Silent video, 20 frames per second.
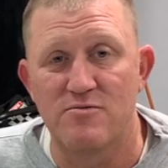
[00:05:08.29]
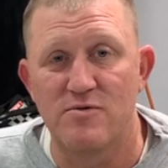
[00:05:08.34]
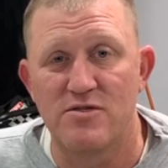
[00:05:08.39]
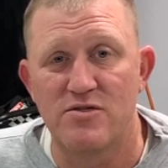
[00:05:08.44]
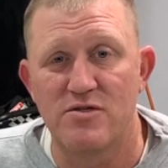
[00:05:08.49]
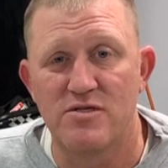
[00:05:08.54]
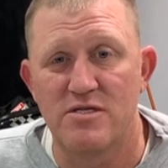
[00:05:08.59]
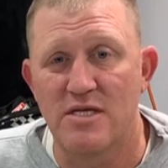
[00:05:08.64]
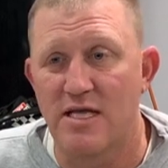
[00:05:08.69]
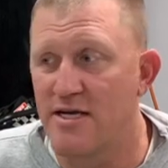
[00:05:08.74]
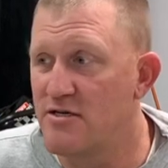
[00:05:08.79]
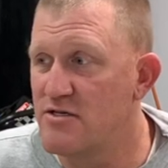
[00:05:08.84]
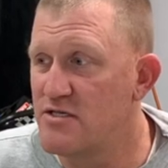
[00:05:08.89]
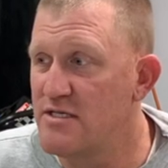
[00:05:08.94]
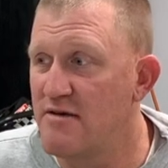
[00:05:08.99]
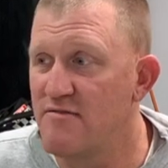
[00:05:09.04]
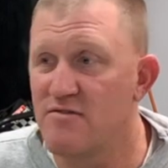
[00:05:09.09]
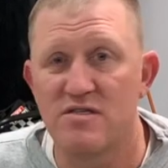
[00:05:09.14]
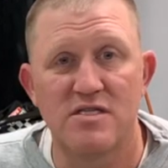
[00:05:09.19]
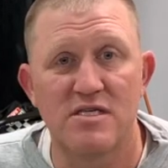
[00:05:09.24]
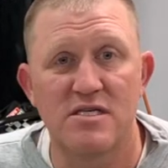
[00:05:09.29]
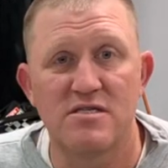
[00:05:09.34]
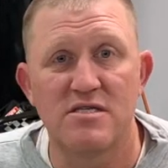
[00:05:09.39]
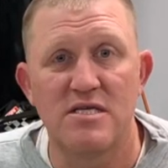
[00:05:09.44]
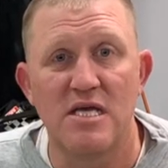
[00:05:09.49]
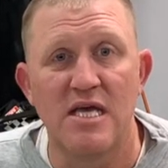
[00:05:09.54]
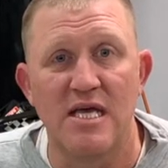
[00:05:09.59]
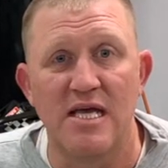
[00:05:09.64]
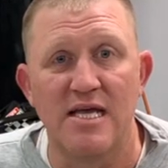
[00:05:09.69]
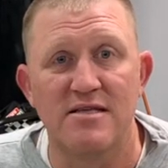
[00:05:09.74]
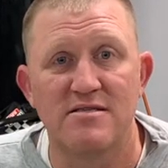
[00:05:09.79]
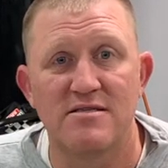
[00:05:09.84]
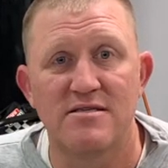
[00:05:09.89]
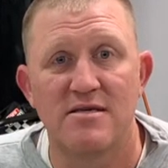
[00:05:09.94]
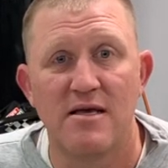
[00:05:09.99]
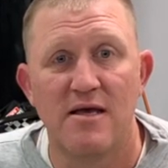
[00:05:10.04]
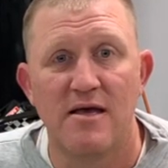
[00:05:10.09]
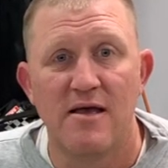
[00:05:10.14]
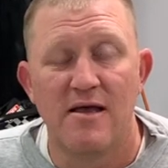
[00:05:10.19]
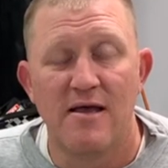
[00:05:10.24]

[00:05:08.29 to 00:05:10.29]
which is like your 7/16.